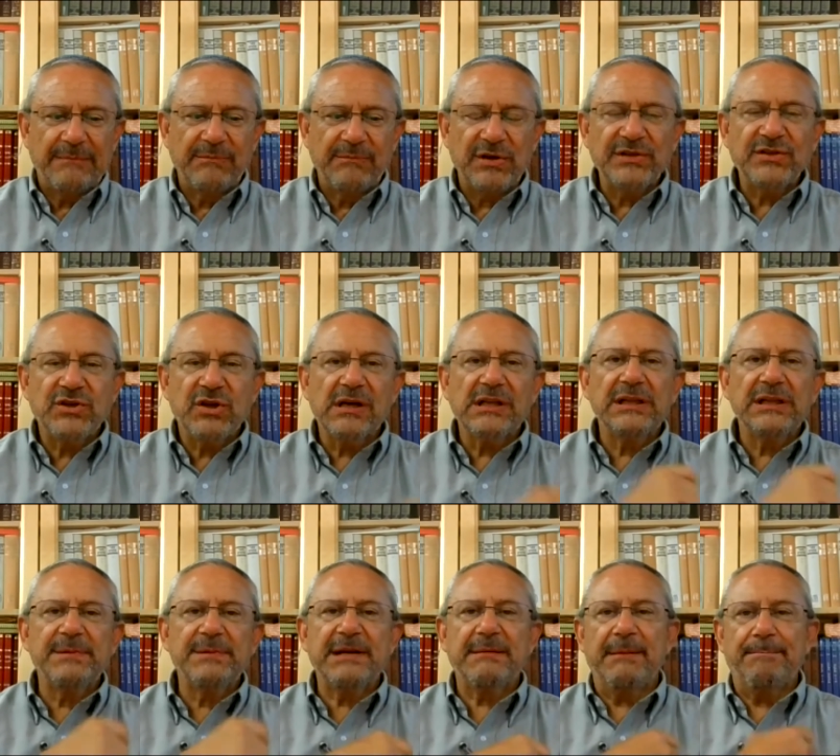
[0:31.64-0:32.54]
I'm going to talk a
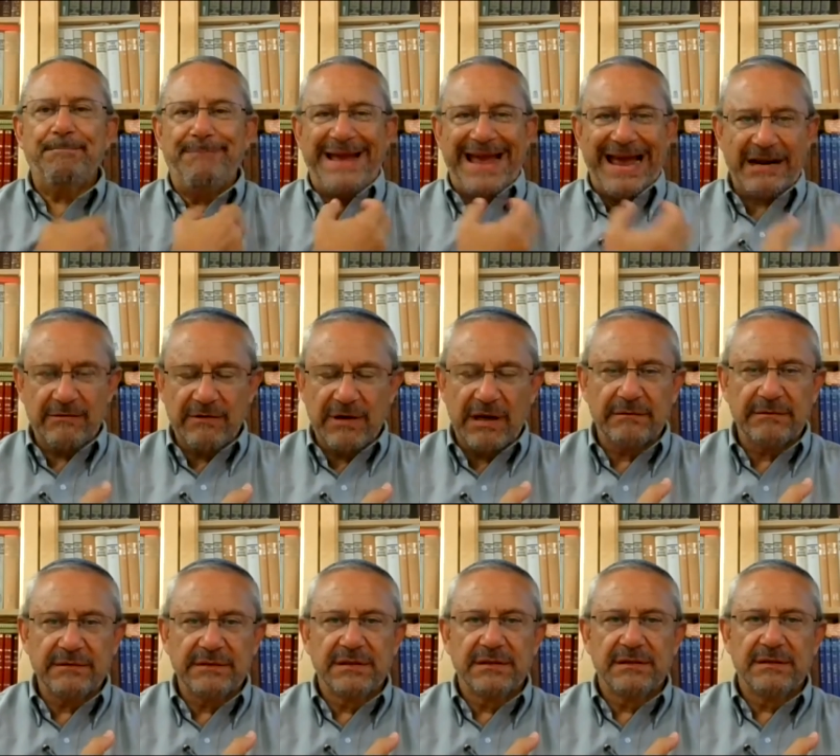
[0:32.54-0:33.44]
little bit about
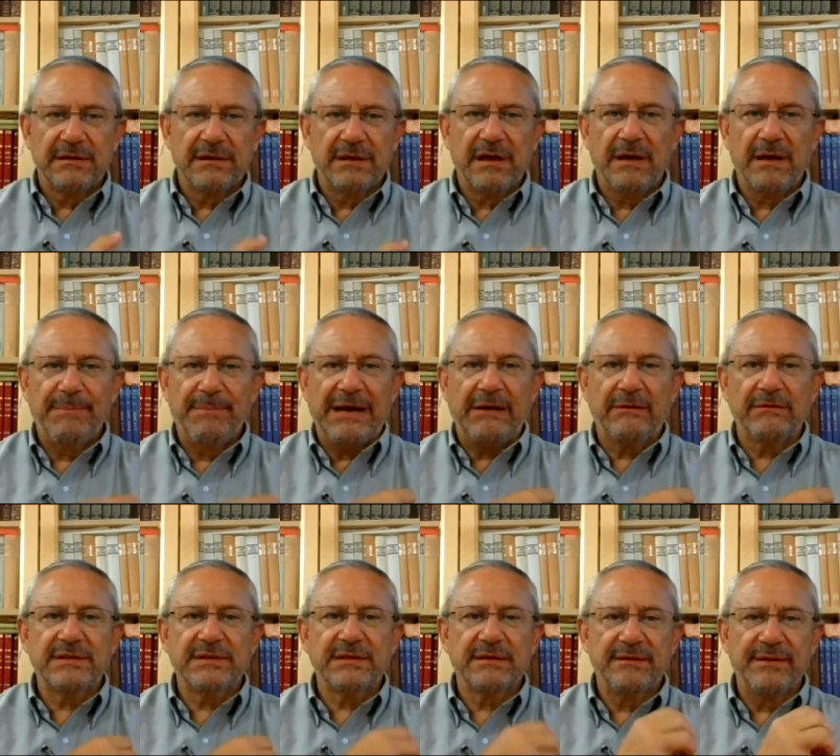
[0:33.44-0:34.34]
background
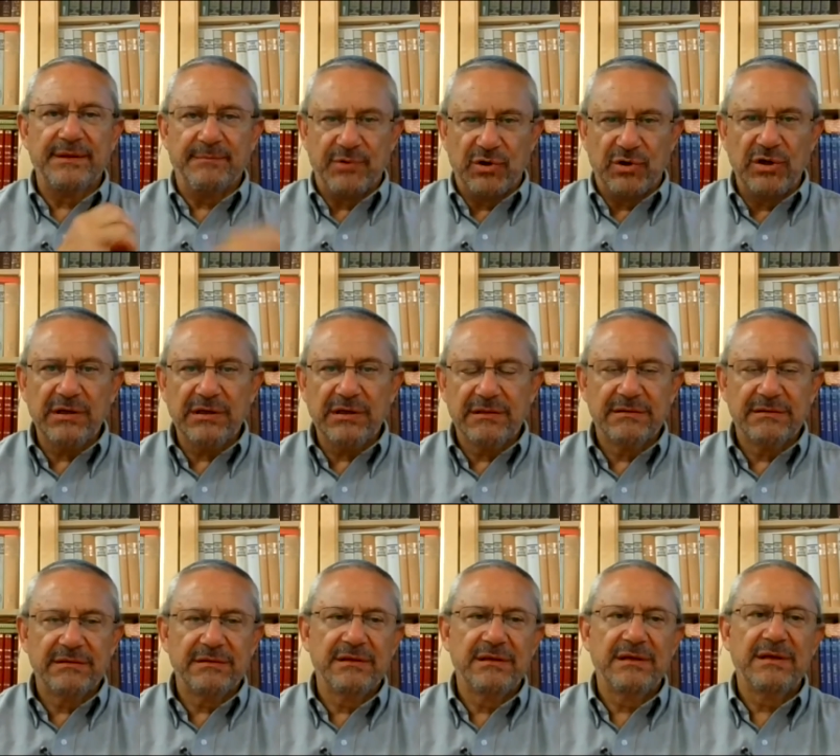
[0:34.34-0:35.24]
about the book,
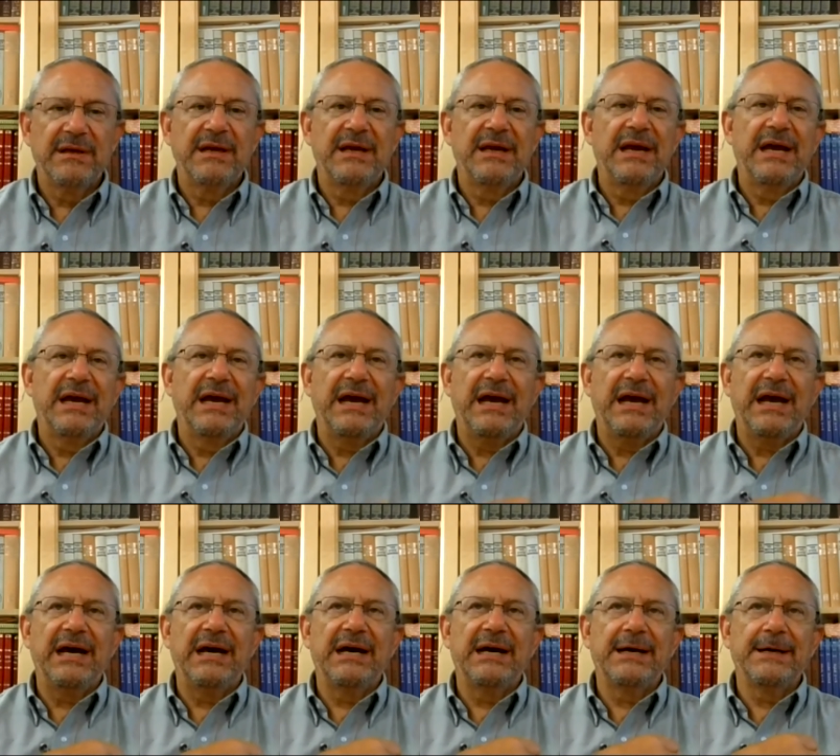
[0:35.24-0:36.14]

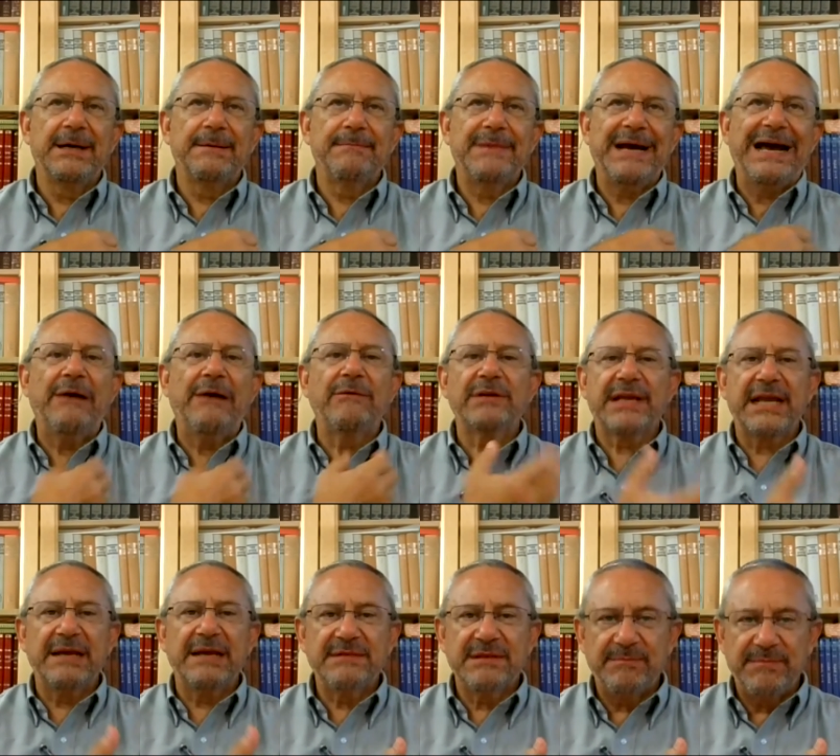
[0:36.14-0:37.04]
how it
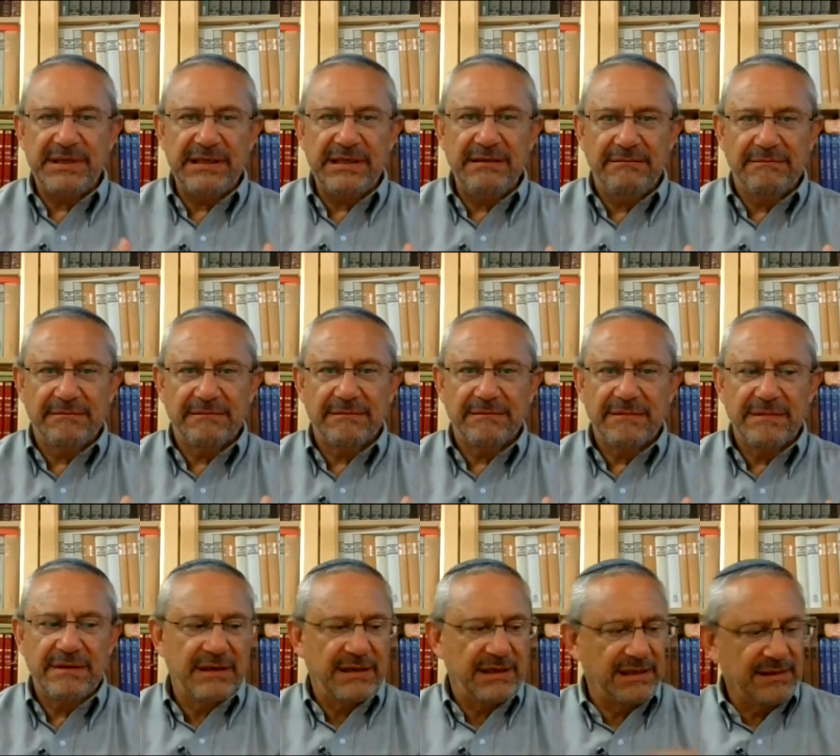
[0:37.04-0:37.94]
came to be.
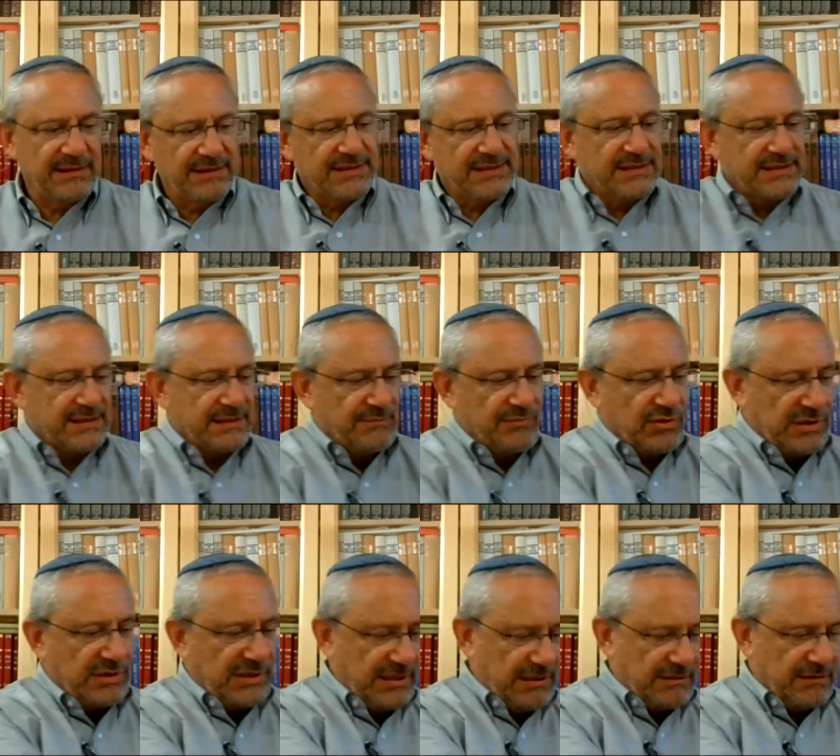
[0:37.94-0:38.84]
This is the
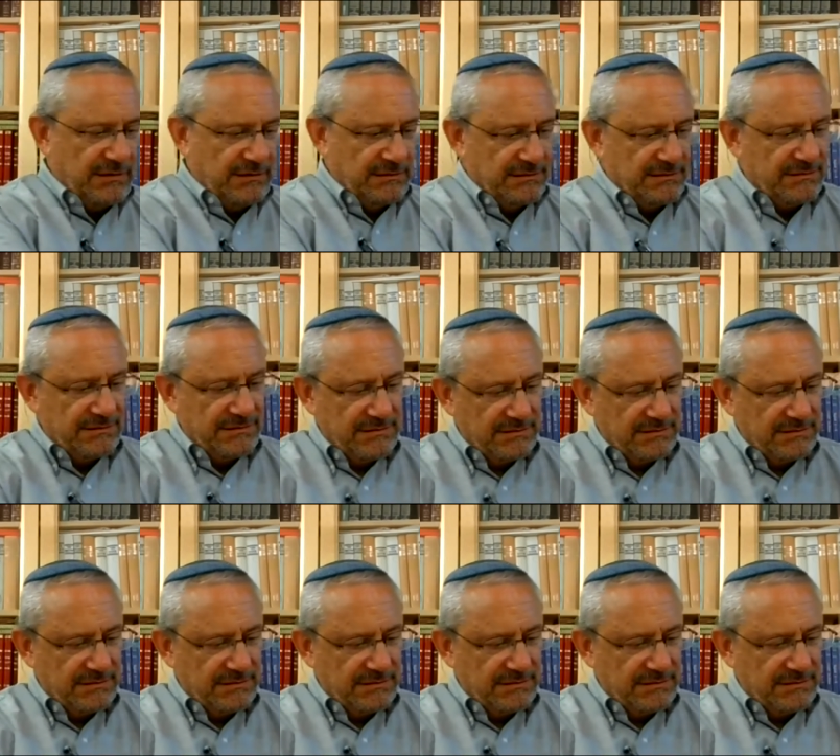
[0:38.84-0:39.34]
book here